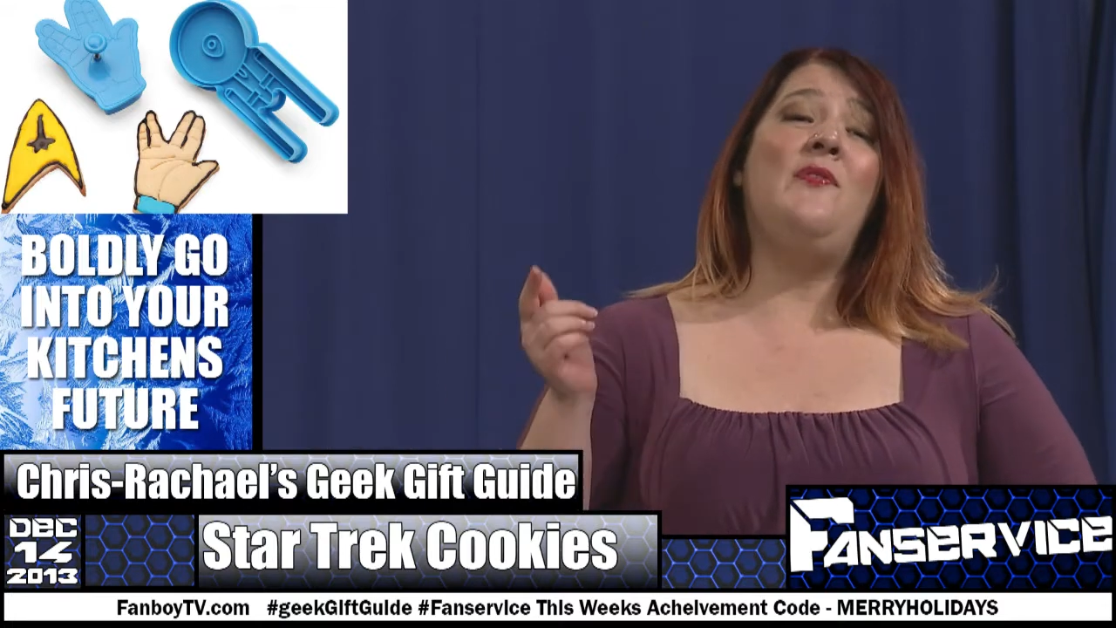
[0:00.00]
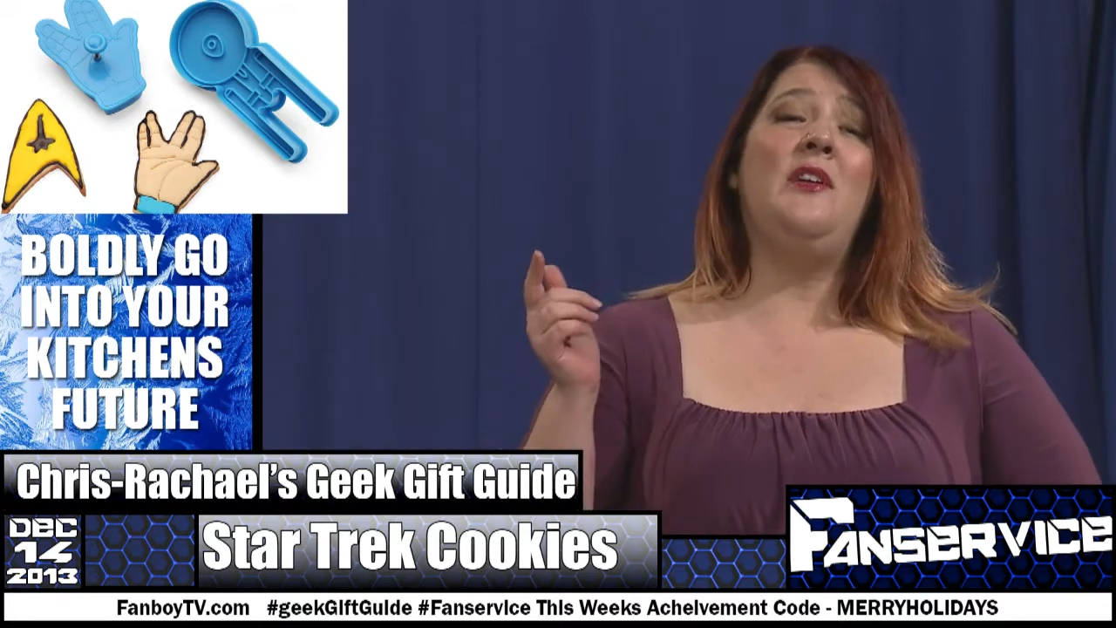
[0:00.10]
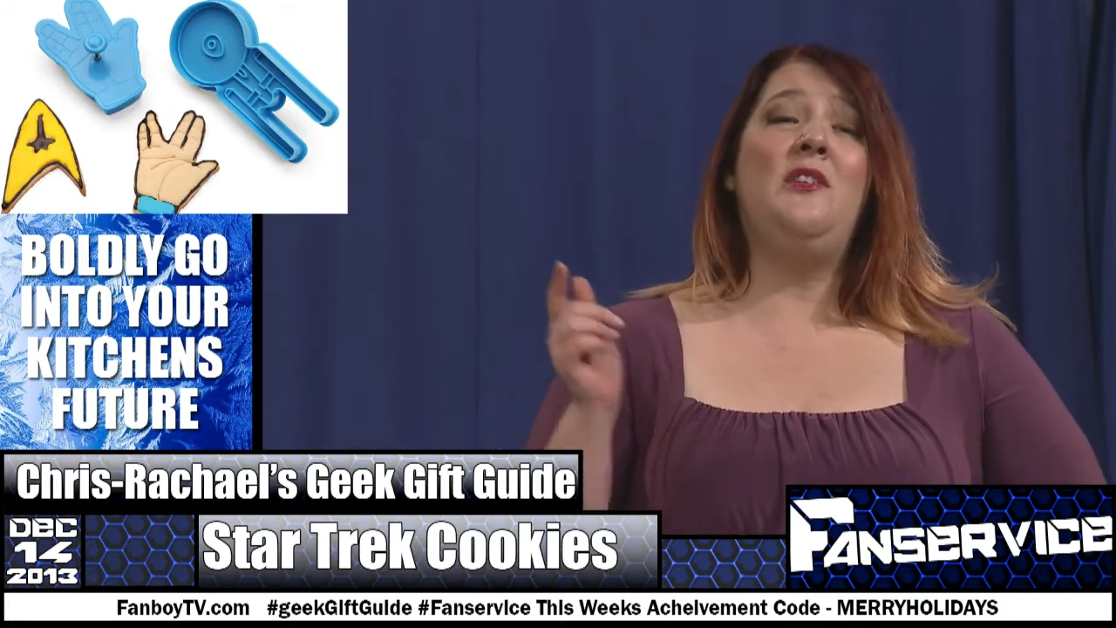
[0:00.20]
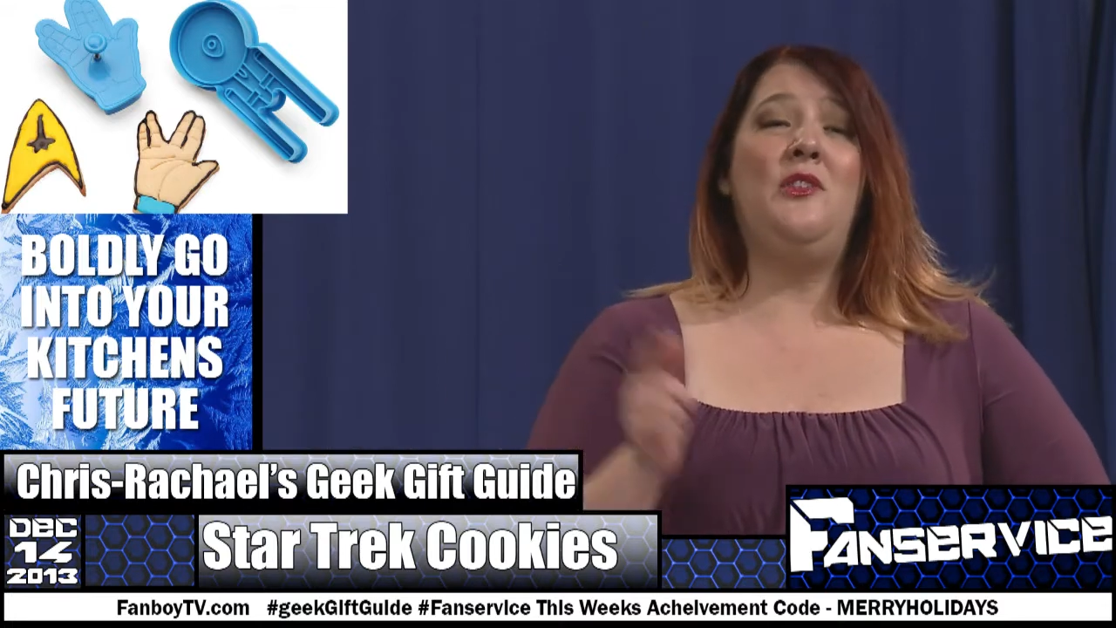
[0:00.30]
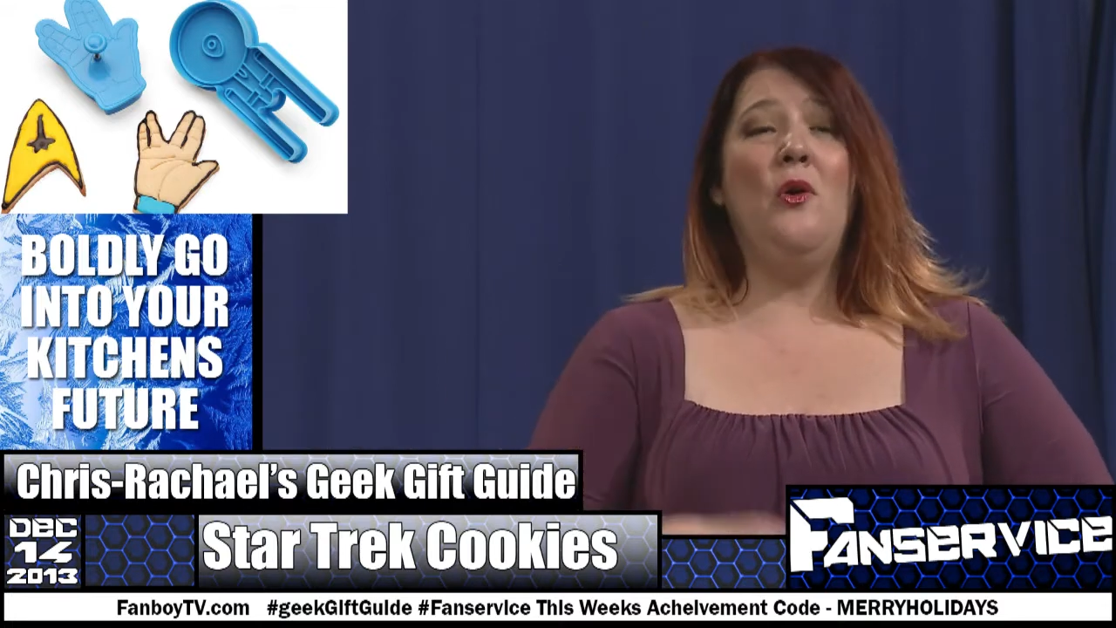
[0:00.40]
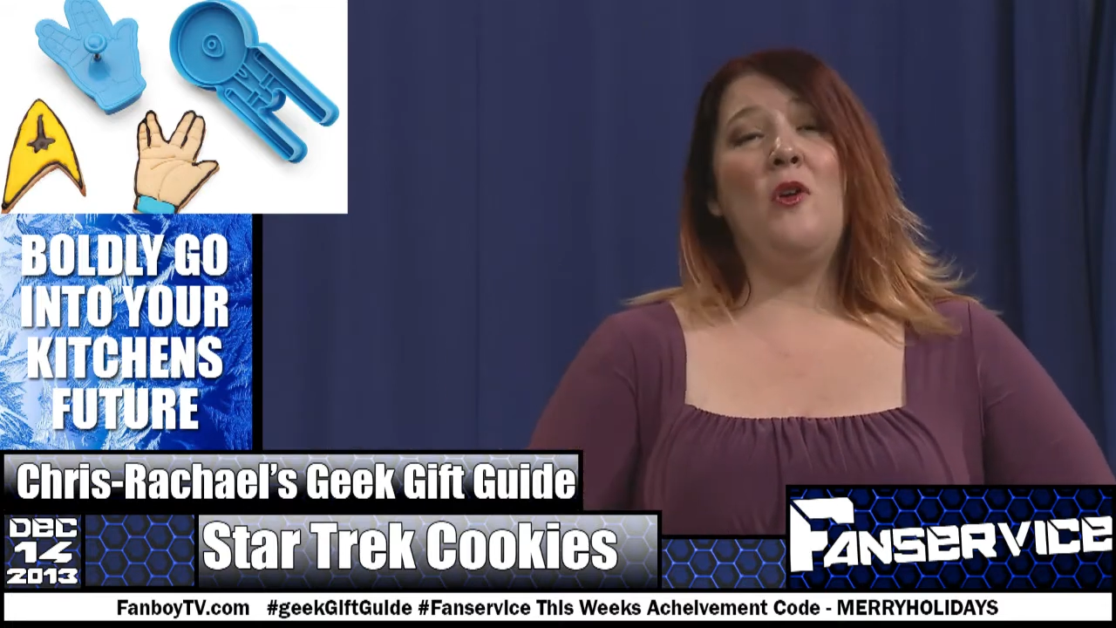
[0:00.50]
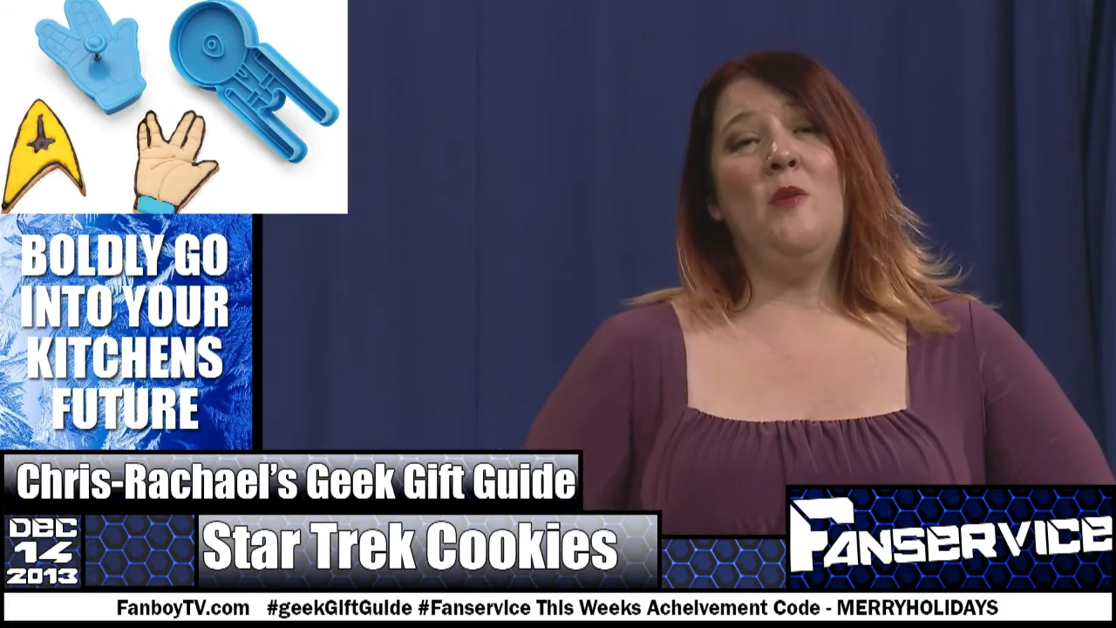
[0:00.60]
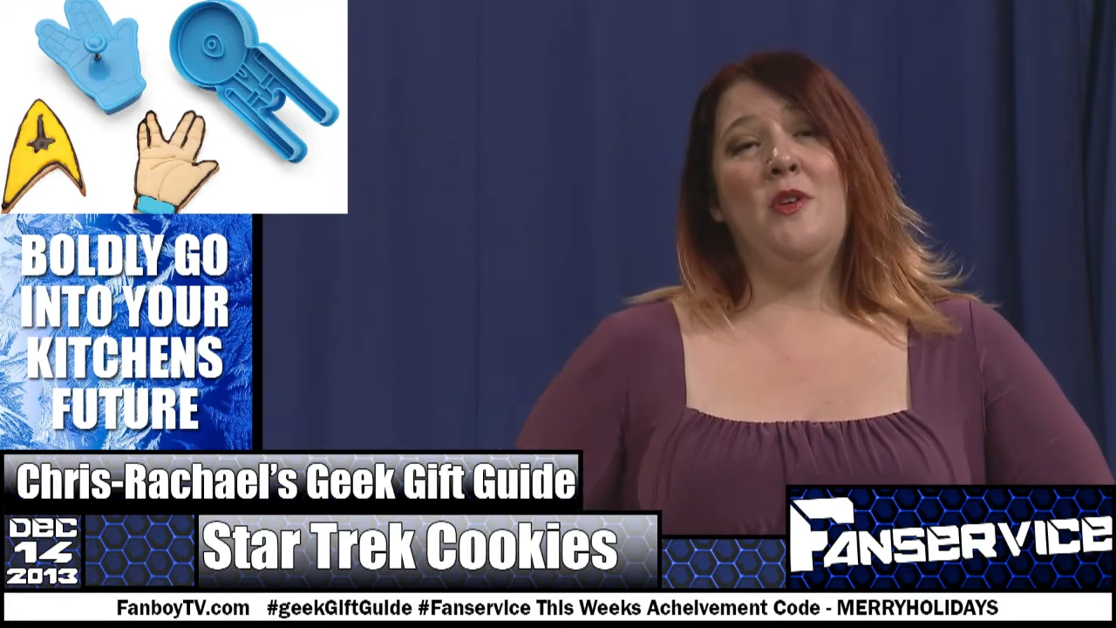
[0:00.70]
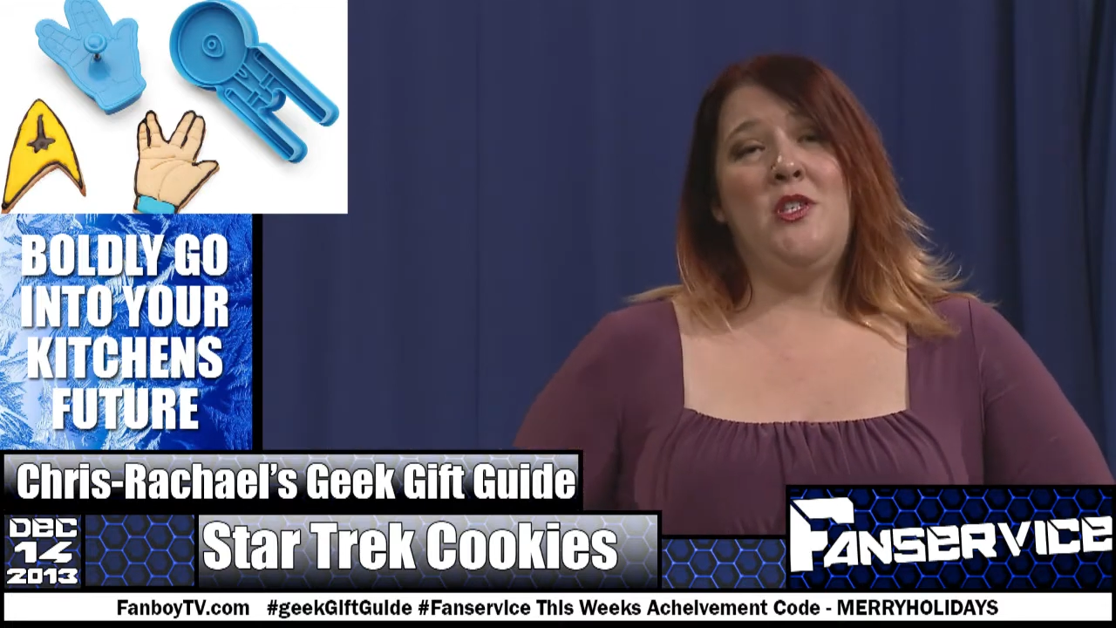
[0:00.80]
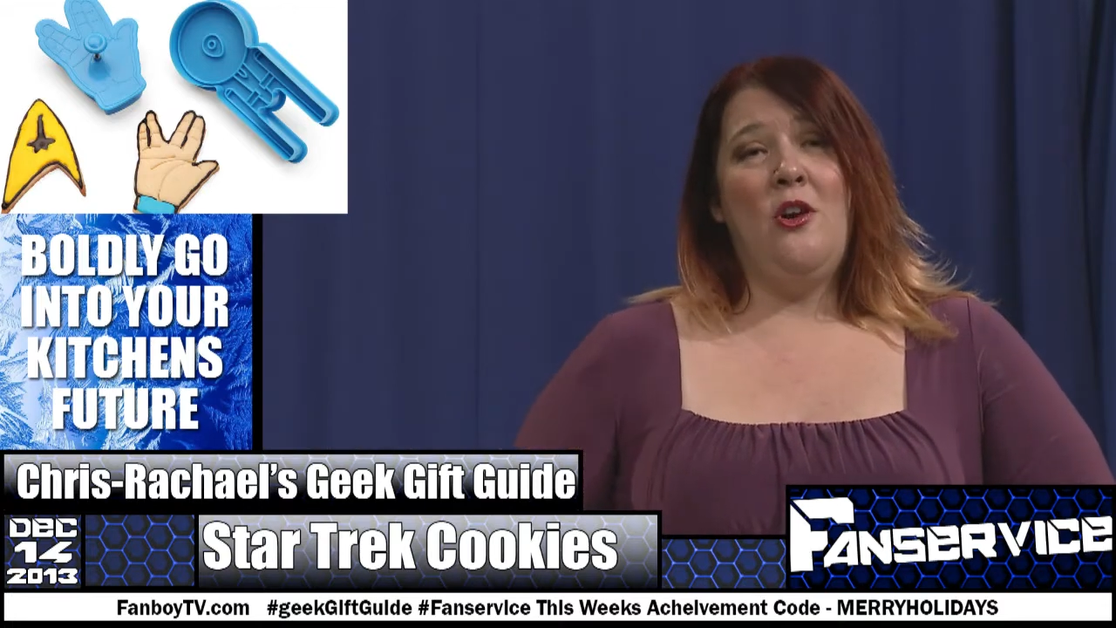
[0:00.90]

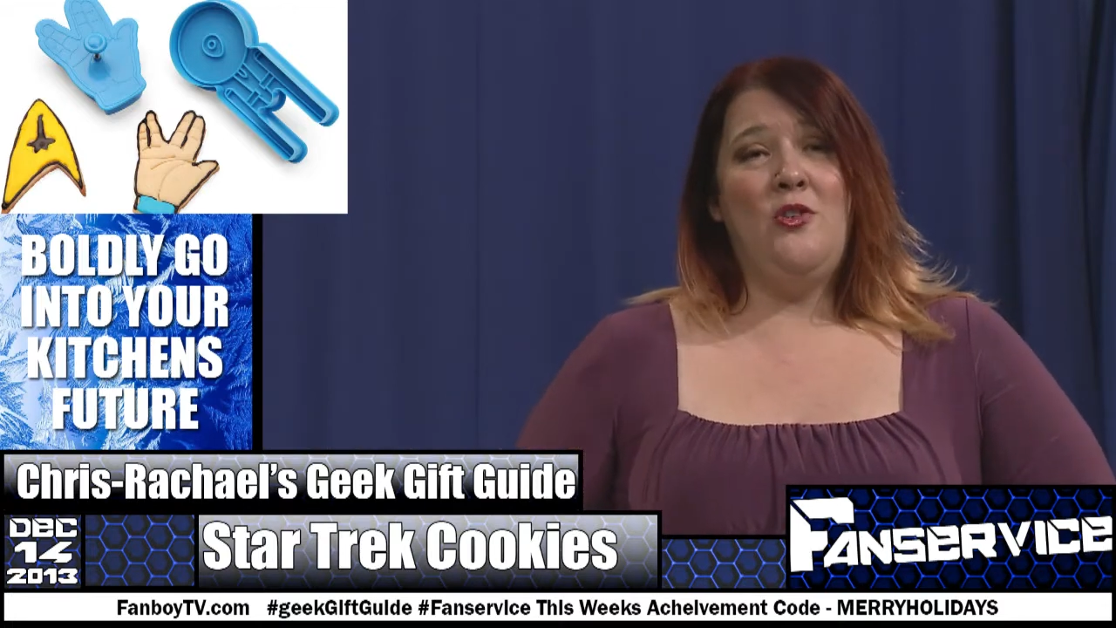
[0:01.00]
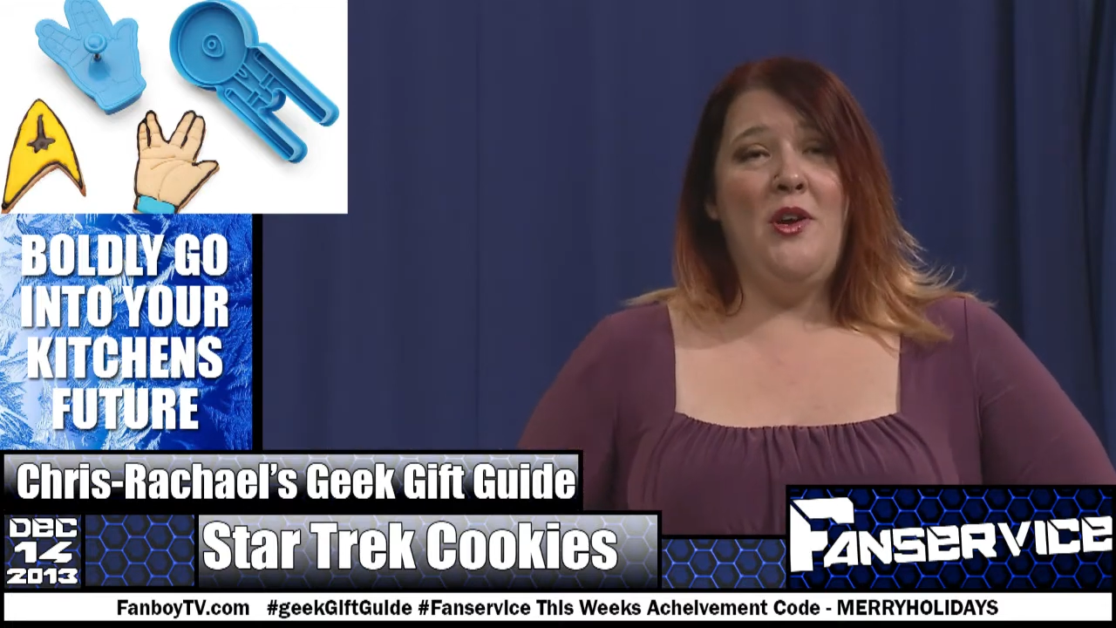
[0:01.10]
adorable Star